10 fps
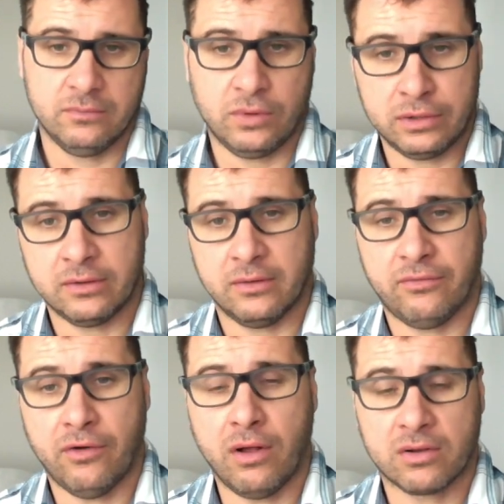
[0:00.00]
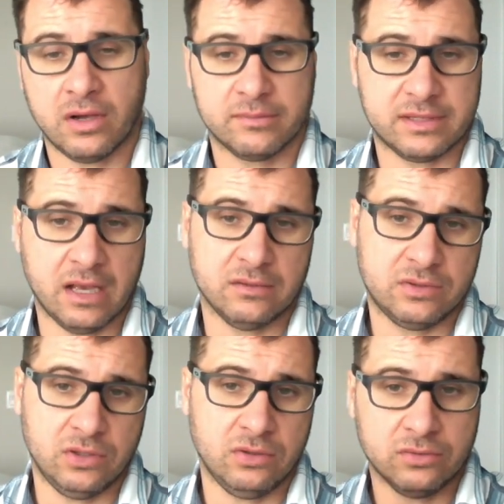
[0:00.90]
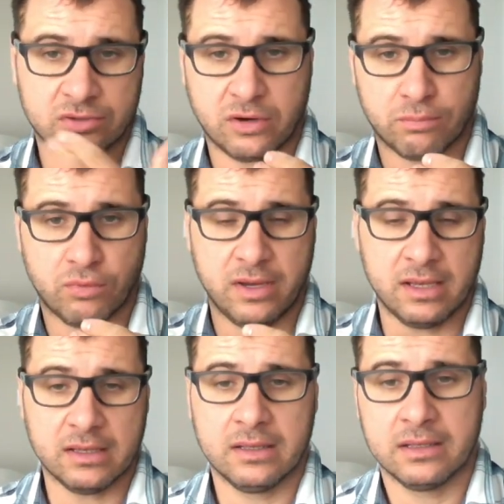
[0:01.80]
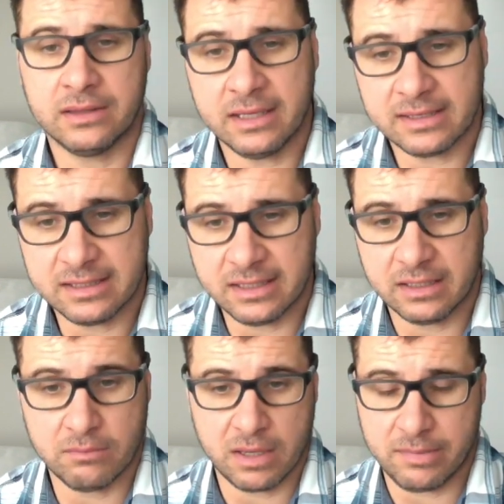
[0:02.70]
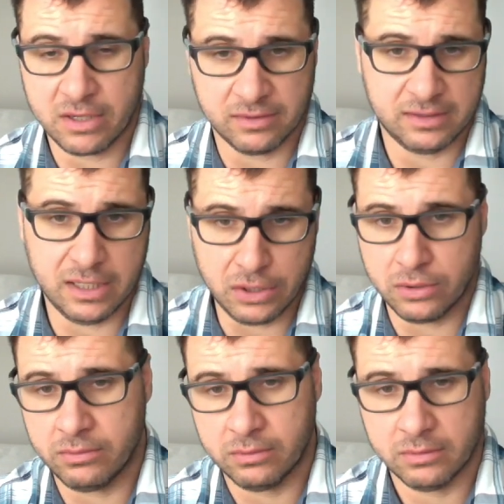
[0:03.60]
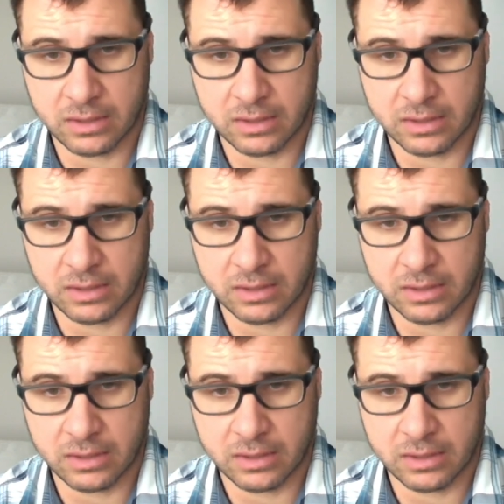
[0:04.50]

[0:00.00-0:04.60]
when the fall comes down to start bringing things in and maybe continue,